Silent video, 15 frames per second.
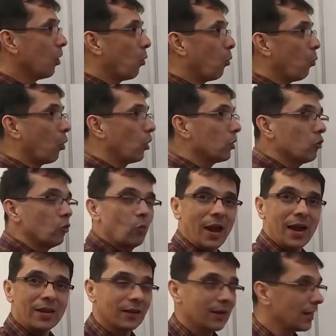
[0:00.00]
What do you
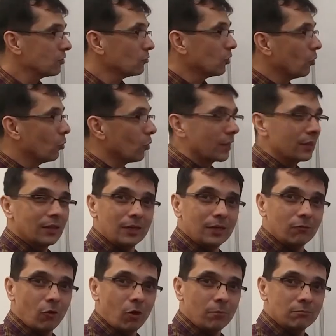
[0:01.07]
analyze when you look at the
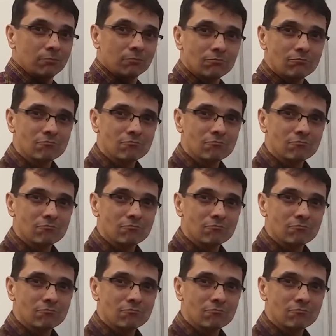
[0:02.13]
lead form?